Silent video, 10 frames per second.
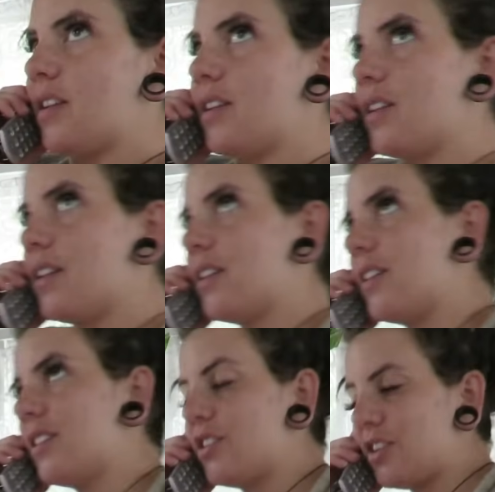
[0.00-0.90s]

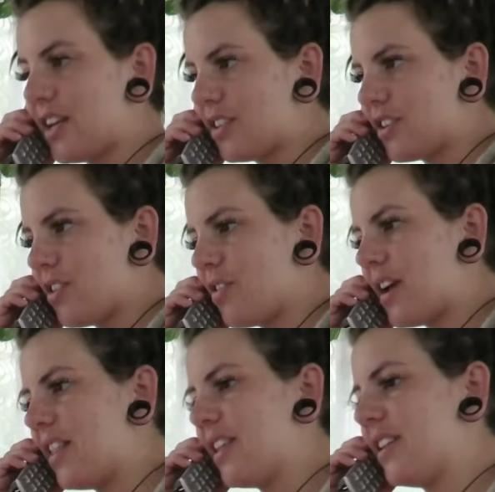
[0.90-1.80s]
uh, two days ago,
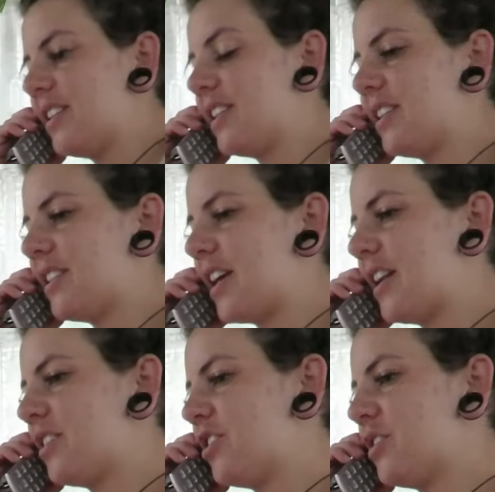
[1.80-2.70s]
and then since then
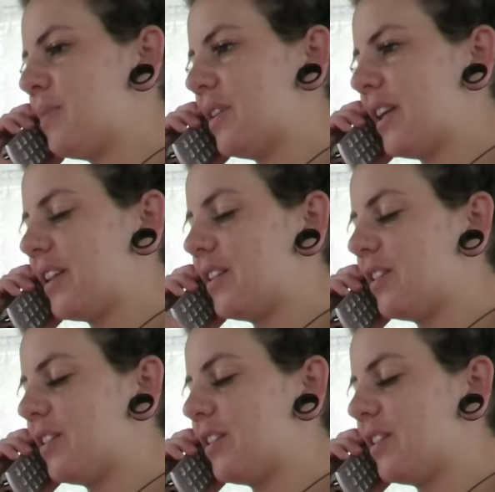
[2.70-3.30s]
it's just been like